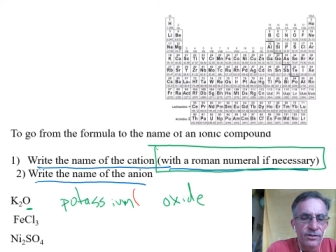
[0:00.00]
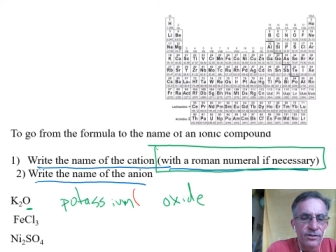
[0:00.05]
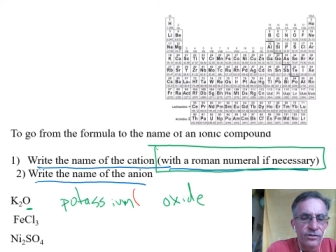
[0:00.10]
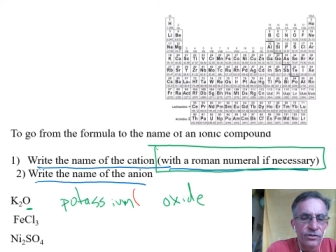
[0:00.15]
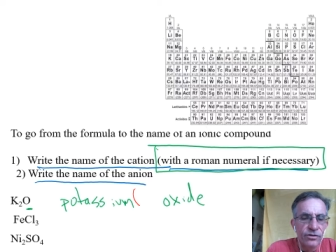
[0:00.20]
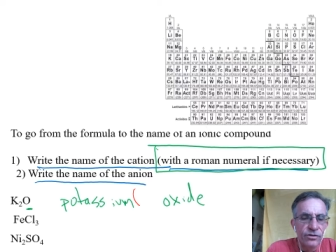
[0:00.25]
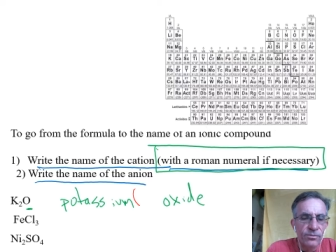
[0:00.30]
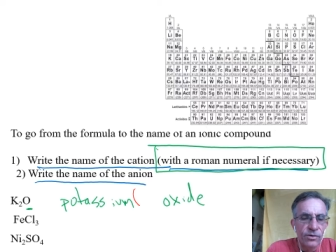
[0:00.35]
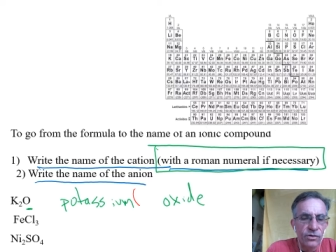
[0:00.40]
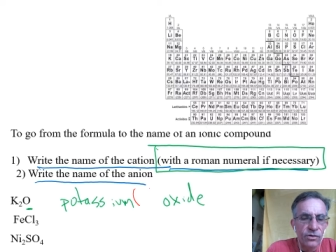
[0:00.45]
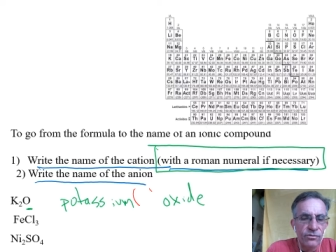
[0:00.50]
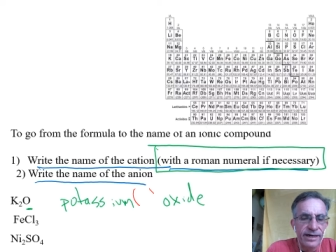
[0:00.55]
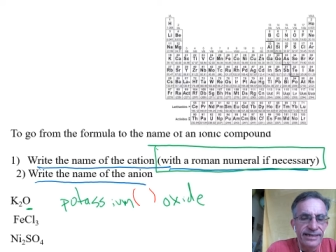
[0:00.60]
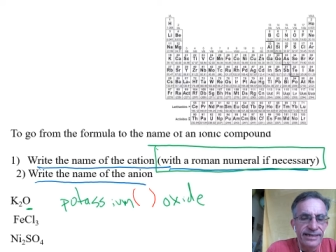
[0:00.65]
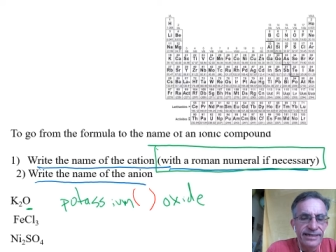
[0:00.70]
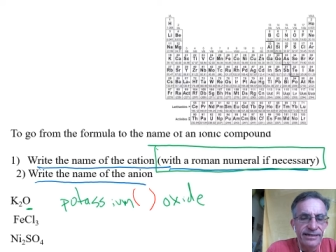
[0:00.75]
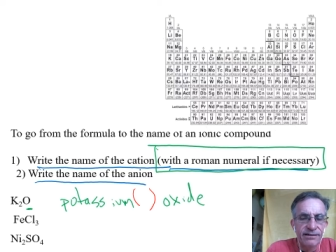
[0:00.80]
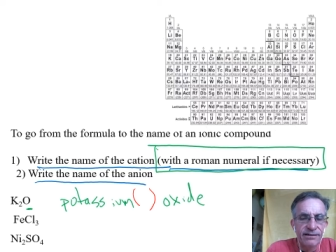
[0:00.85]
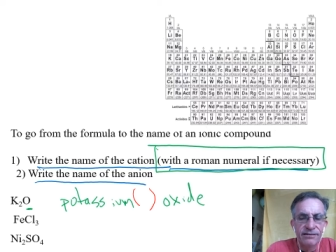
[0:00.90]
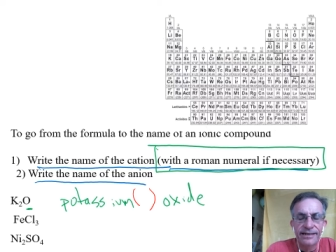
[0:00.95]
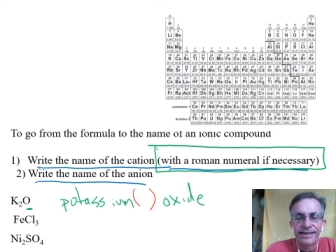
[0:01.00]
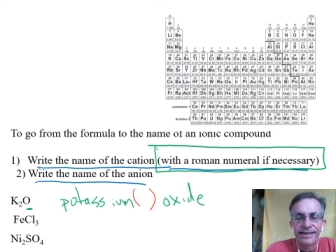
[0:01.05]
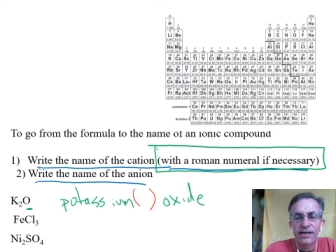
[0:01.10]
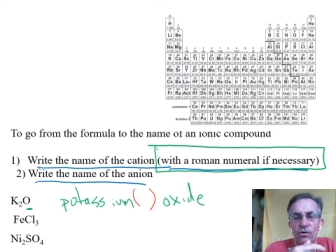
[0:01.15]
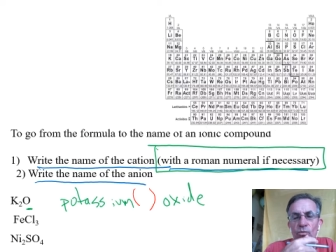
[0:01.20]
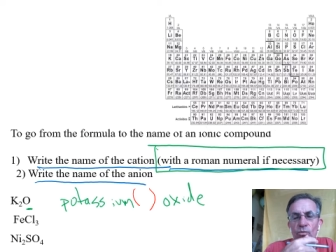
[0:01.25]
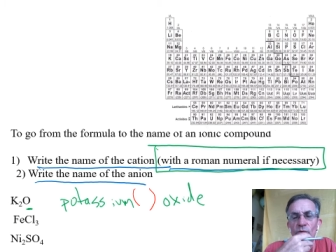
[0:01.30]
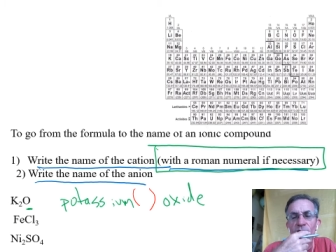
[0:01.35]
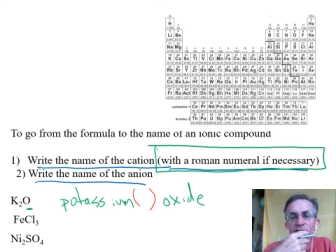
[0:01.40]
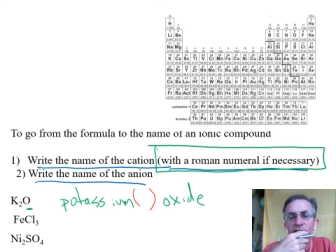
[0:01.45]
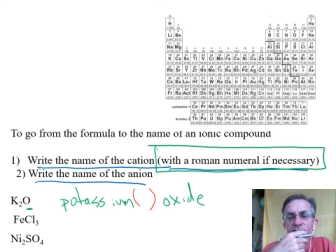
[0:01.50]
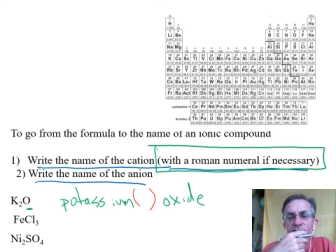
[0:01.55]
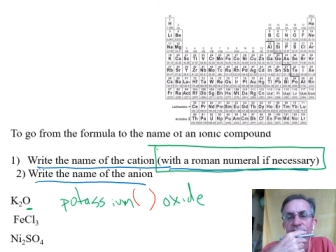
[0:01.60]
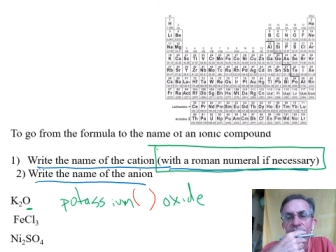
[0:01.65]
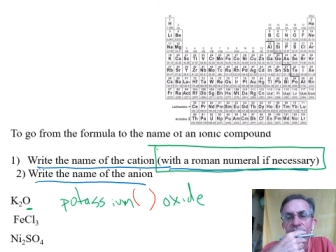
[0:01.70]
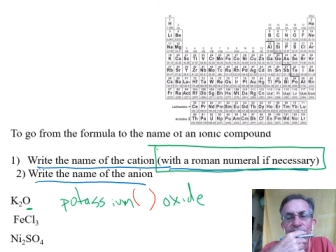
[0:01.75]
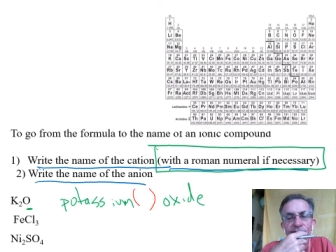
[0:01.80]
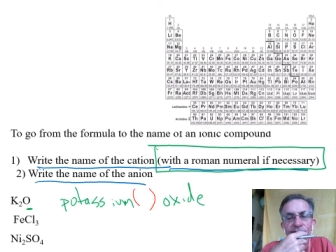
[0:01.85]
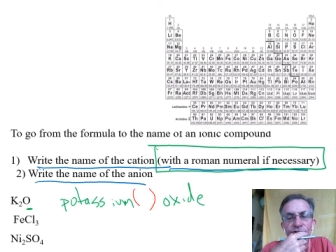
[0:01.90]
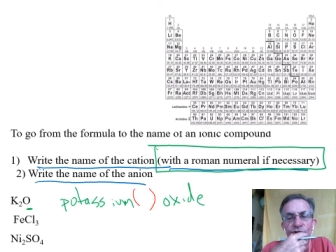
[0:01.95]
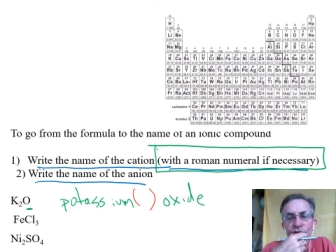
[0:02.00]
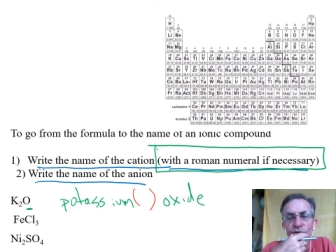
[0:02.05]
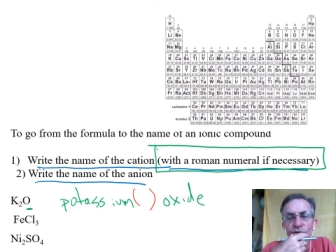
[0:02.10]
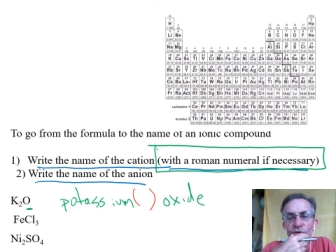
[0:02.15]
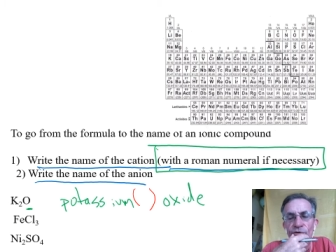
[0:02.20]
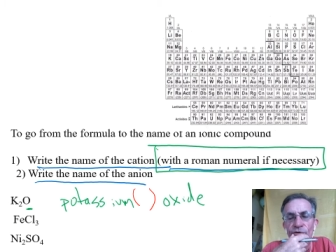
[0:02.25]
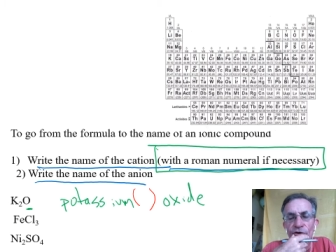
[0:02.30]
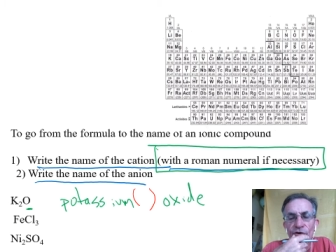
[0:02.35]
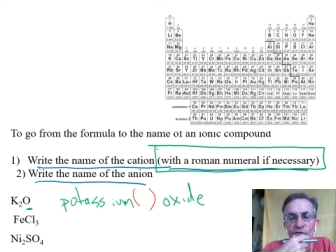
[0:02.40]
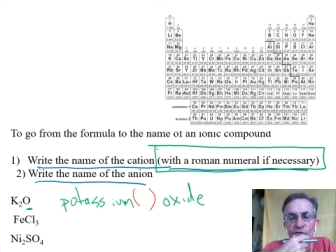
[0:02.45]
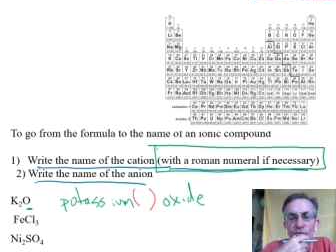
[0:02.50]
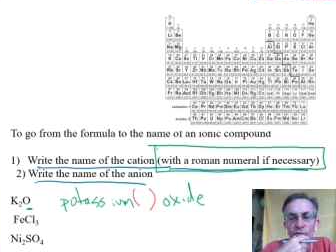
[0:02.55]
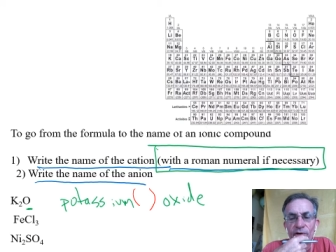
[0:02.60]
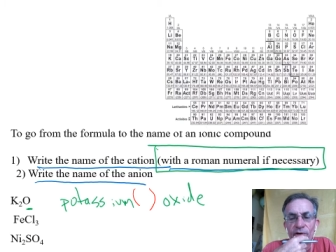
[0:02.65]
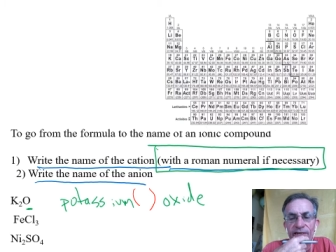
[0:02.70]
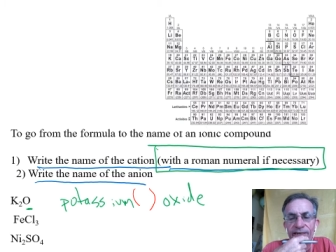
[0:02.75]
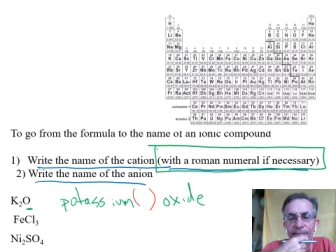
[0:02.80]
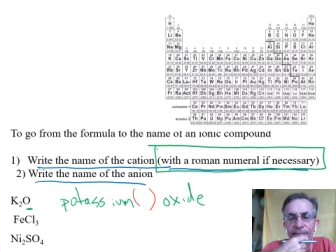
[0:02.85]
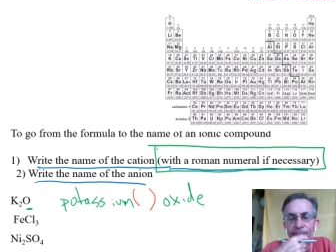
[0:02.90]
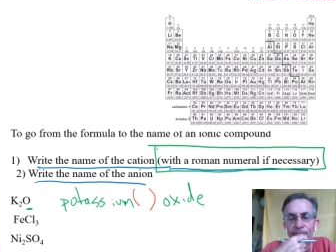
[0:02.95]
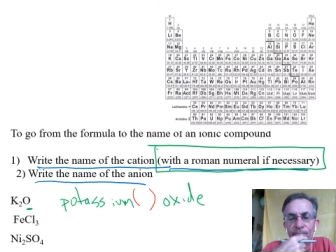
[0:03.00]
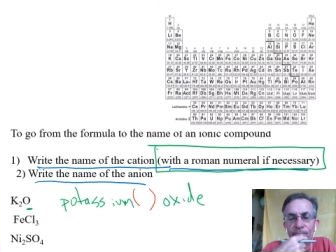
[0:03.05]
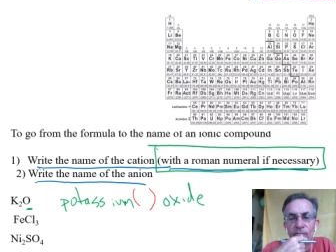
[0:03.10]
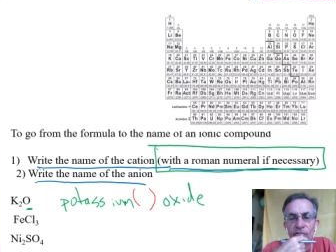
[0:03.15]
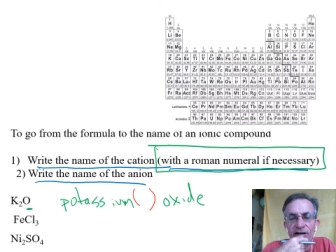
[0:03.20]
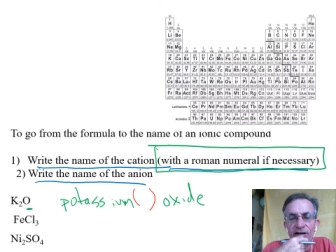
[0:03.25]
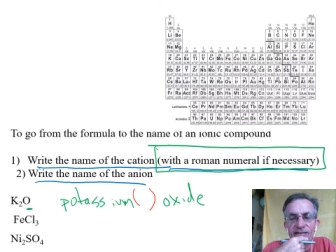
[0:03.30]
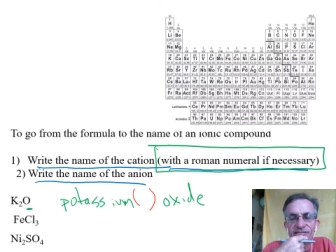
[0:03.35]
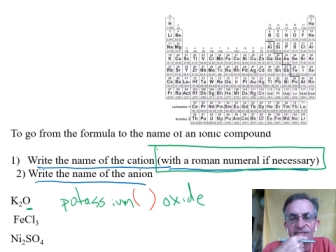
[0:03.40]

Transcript: numeral right here, like a 1 or a 2 or a 3, right?